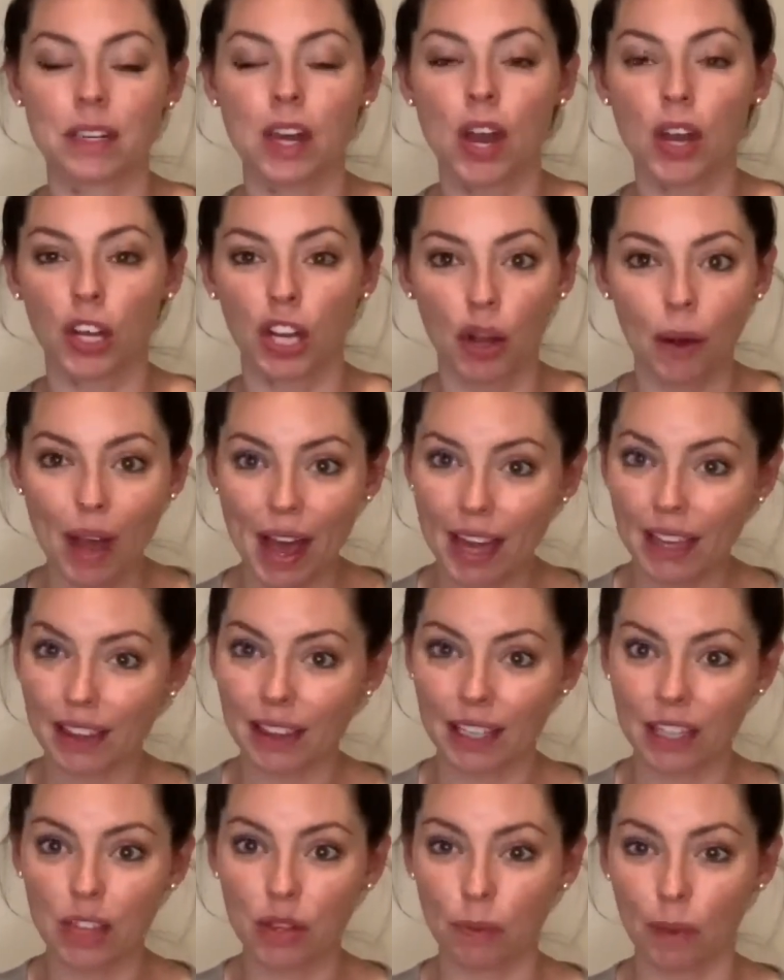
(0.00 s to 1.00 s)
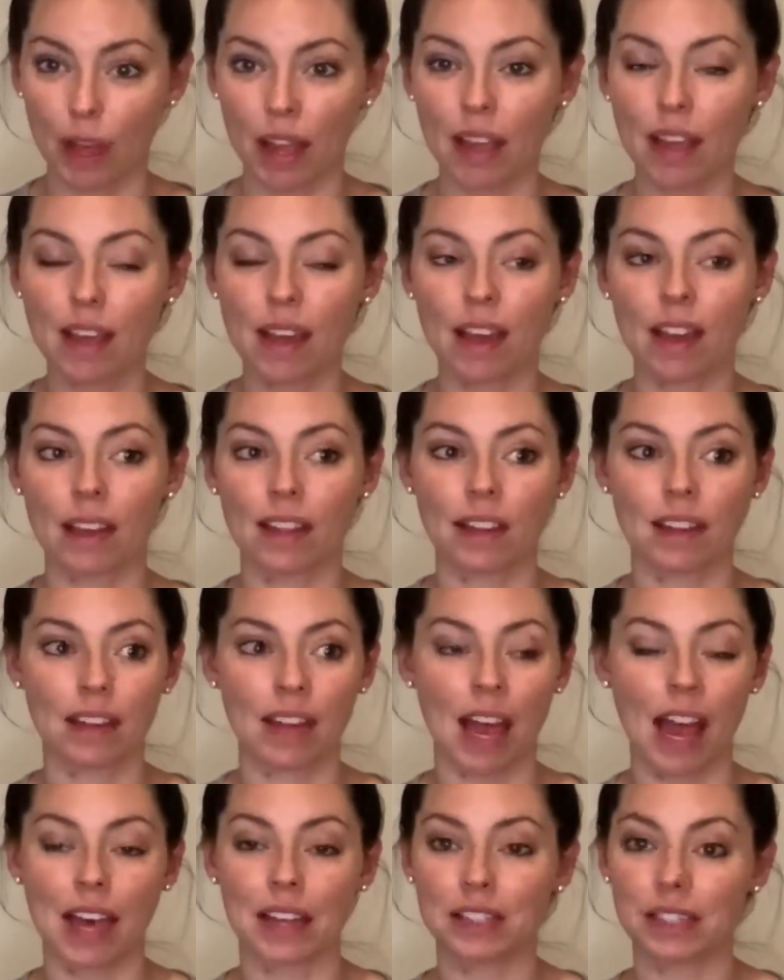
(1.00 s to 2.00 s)
go ahead and lead the way and
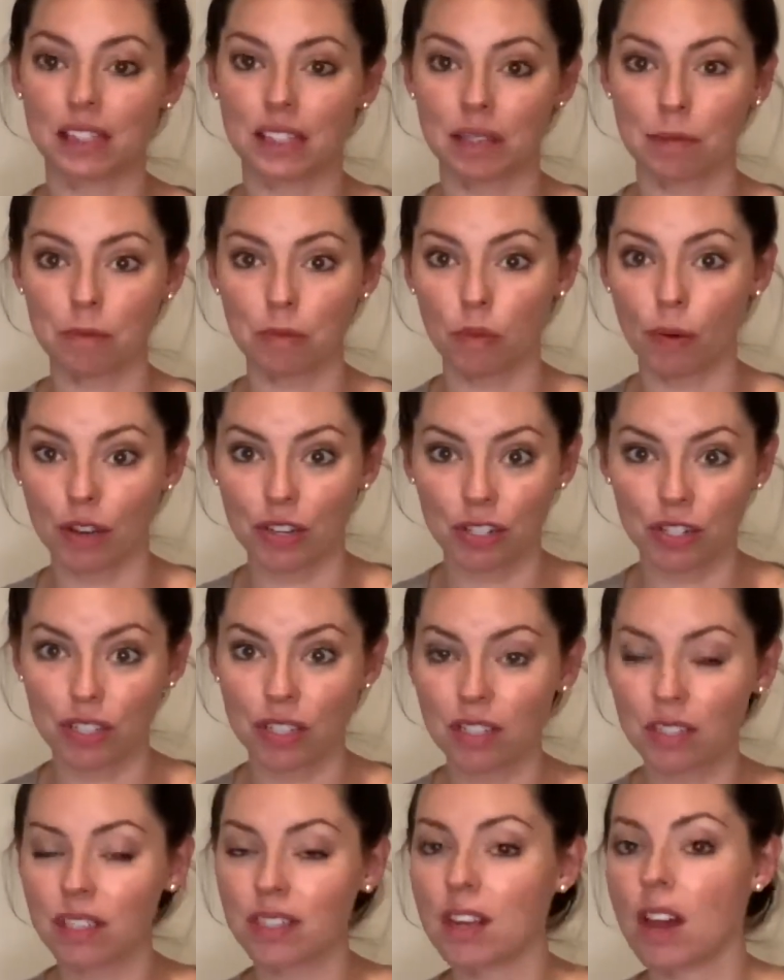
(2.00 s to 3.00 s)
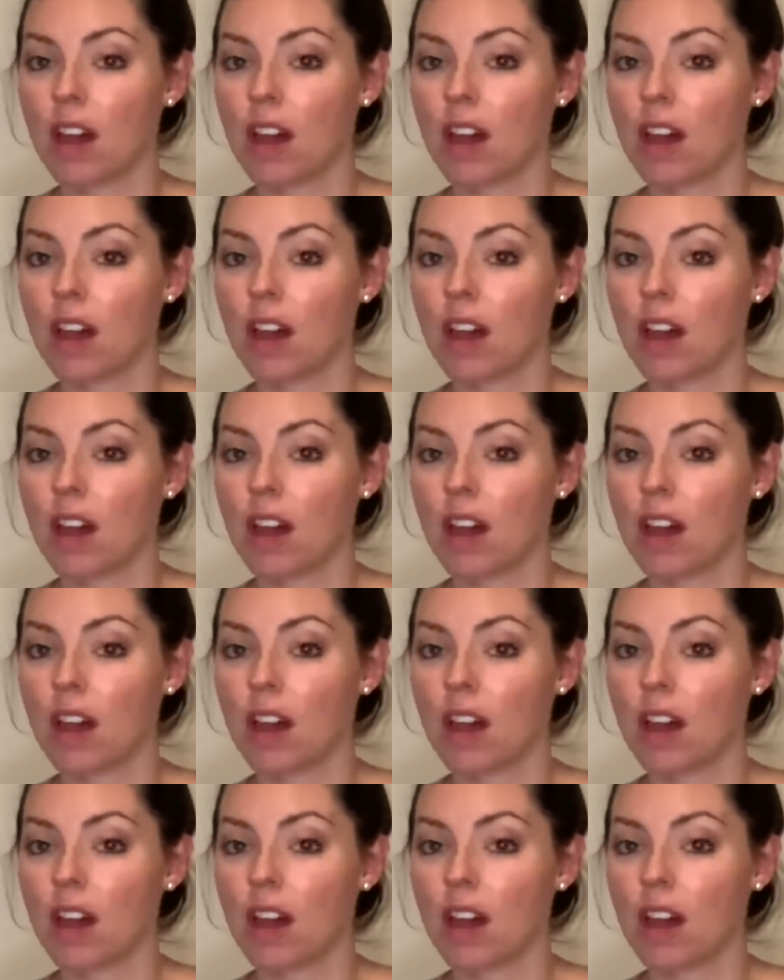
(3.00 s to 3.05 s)
ask some questions,